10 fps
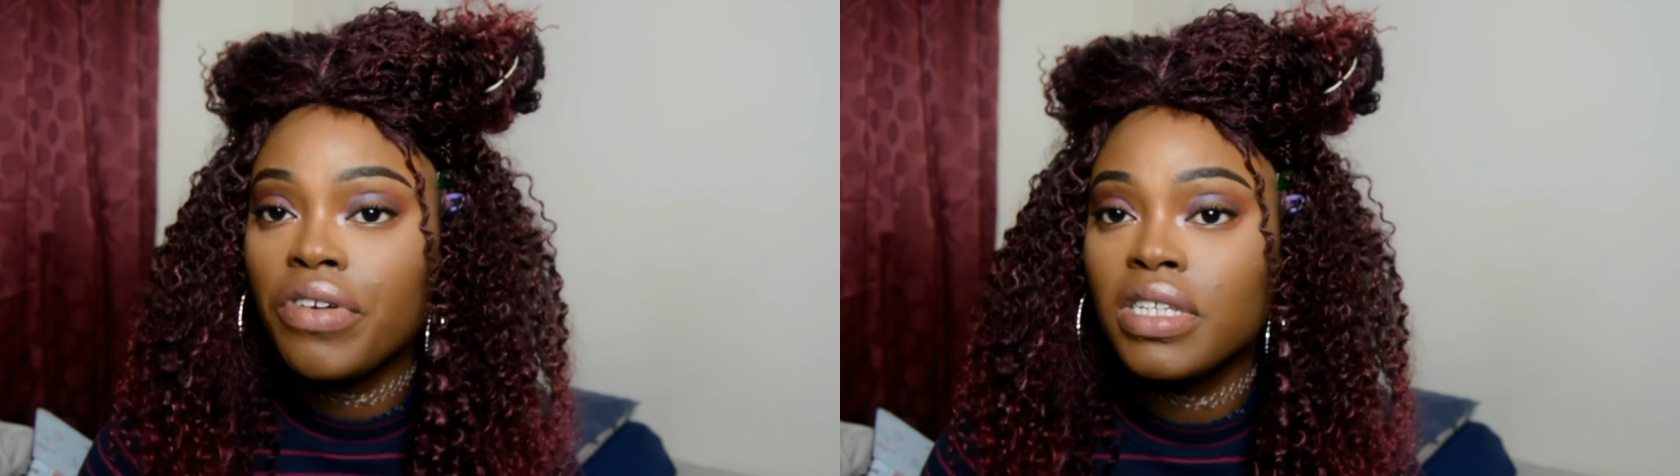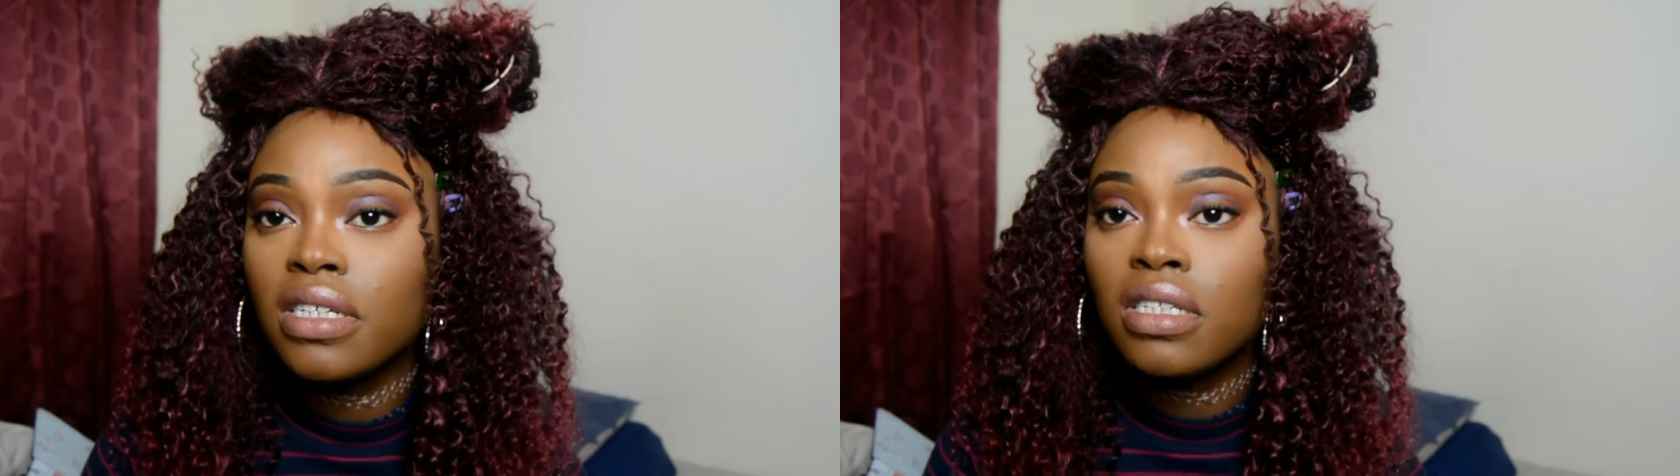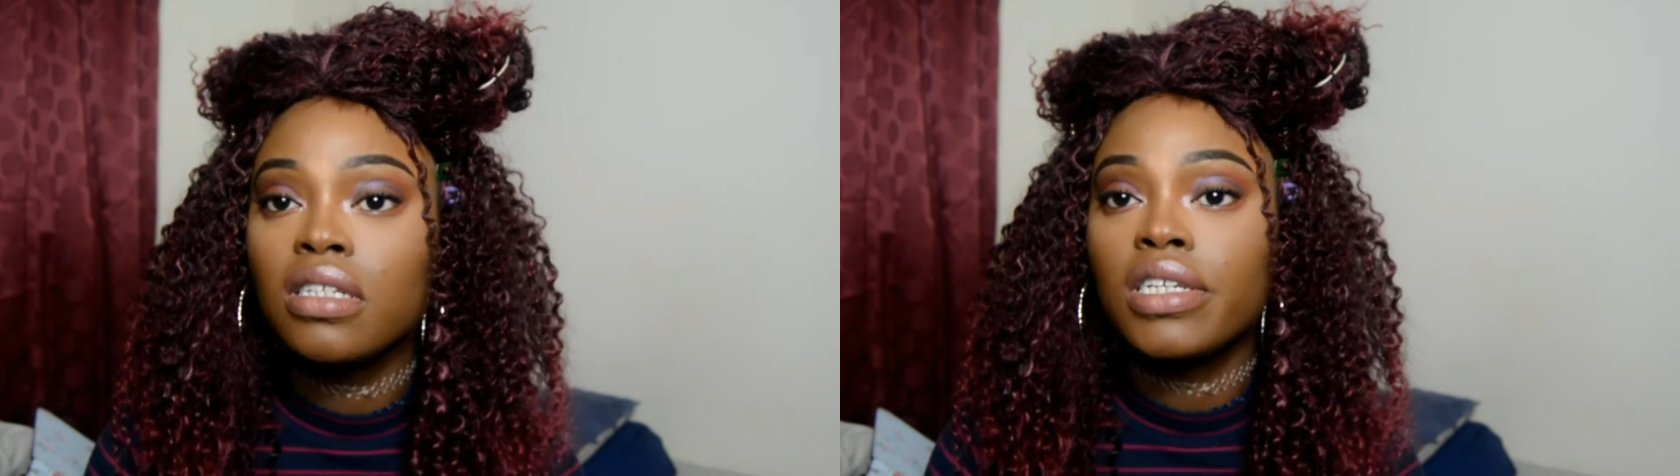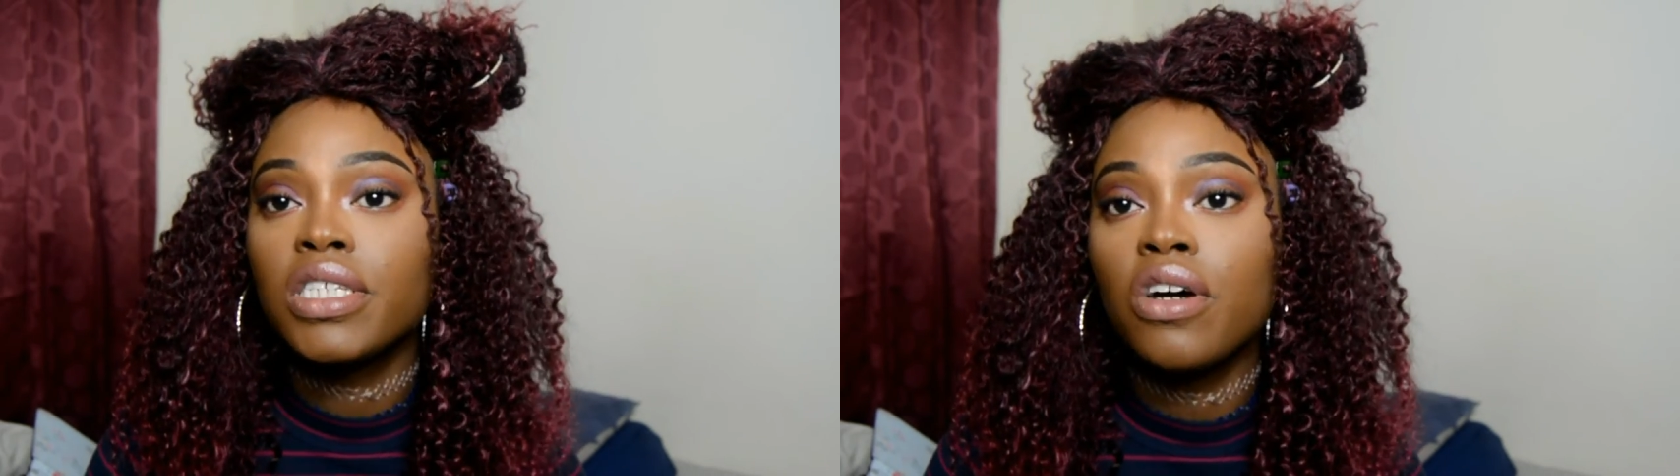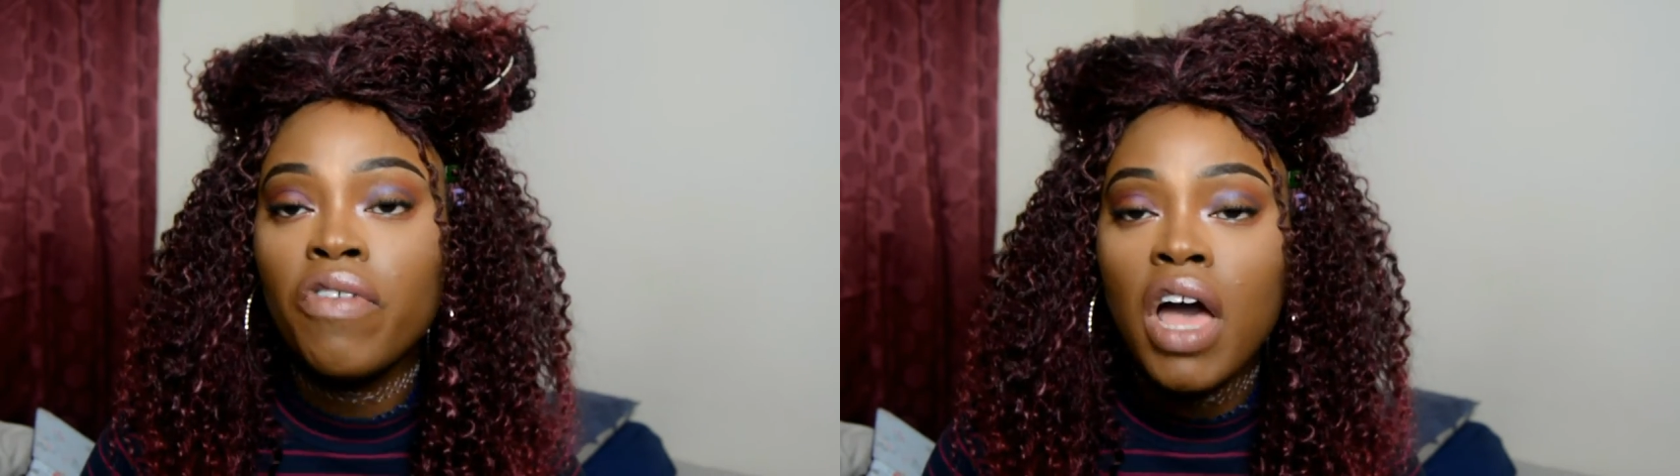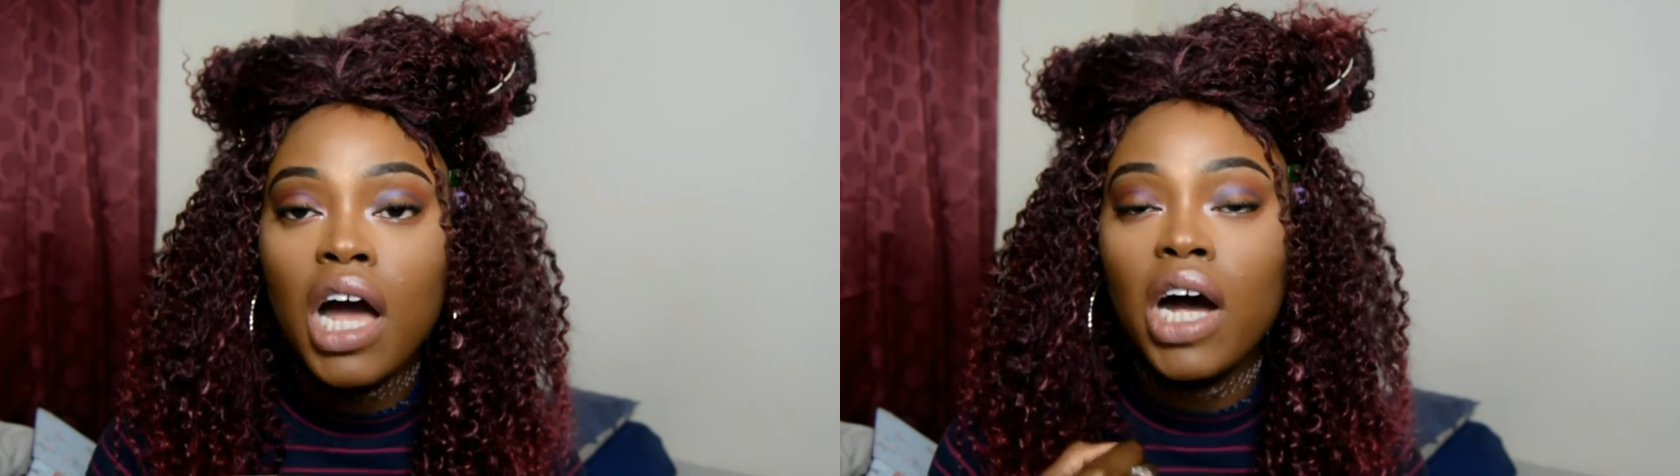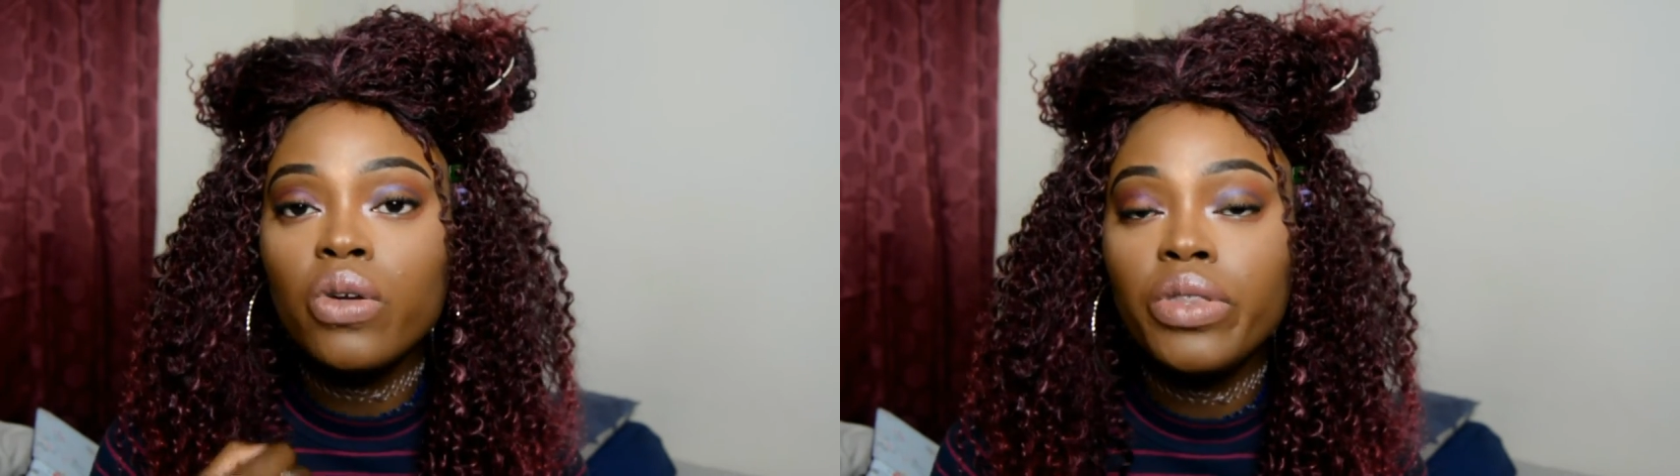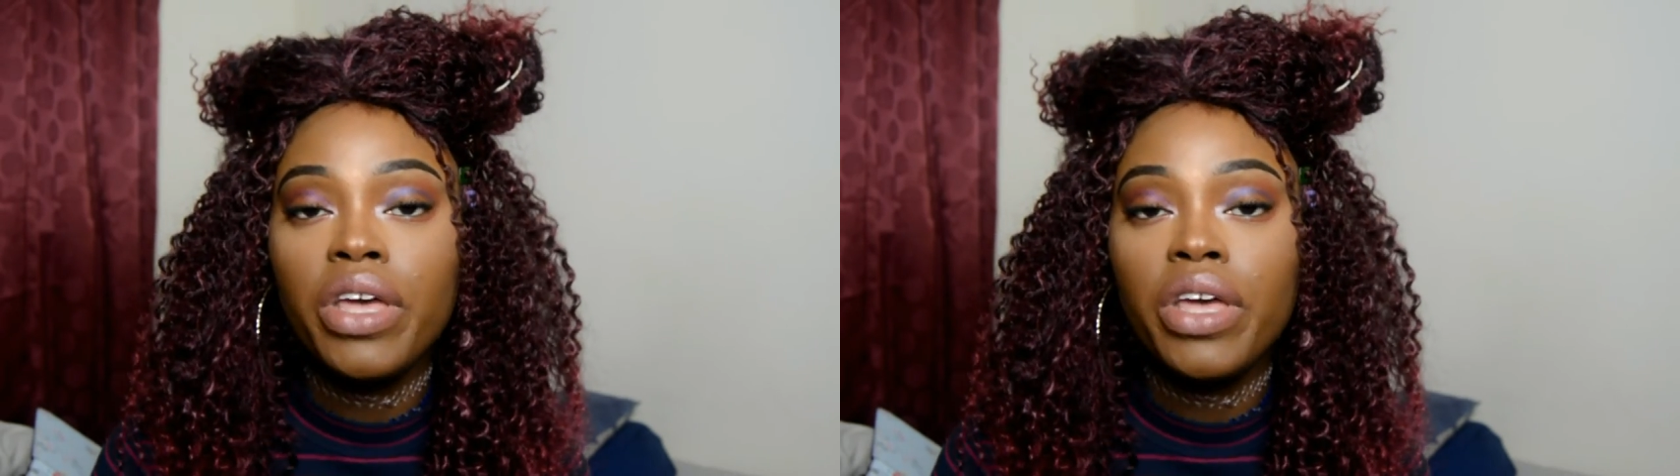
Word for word: get the grades that they deserve